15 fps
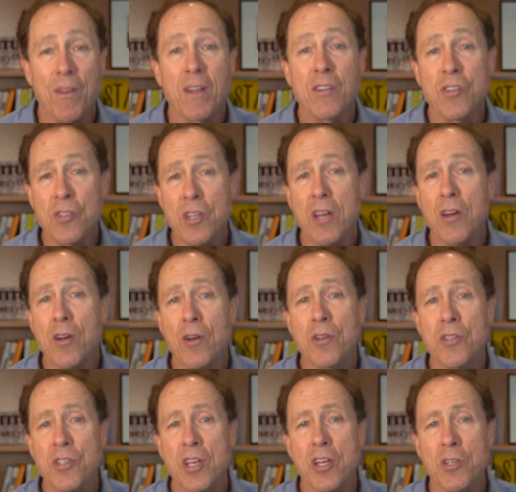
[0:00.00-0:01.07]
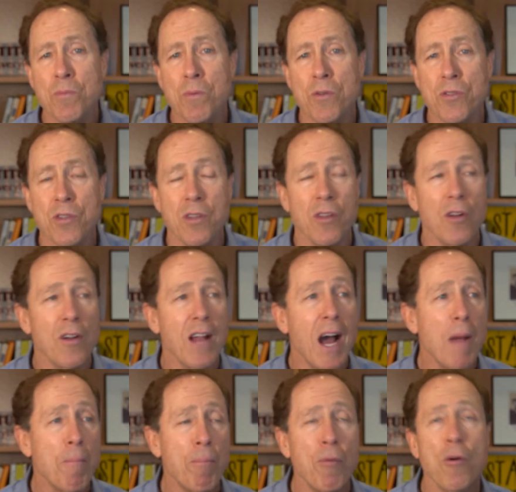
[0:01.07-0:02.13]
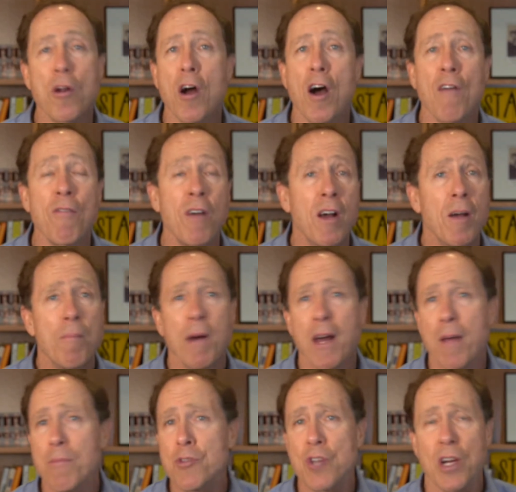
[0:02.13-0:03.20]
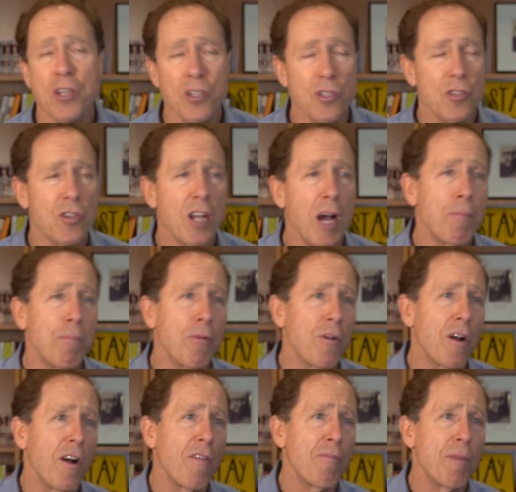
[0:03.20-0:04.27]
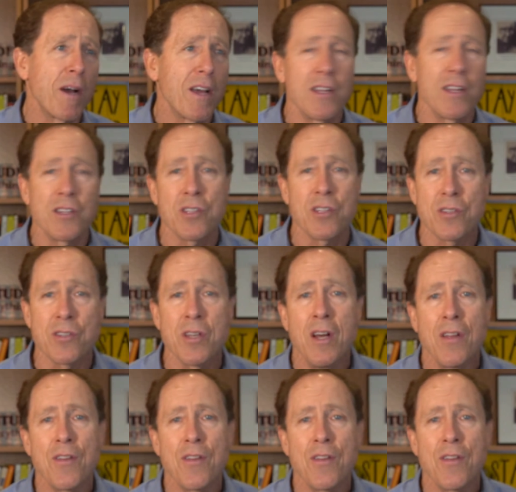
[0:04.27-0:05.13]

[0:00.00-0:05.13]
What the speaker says: Just like a good salesperson, they're not put off by objections. They're not put off by insults.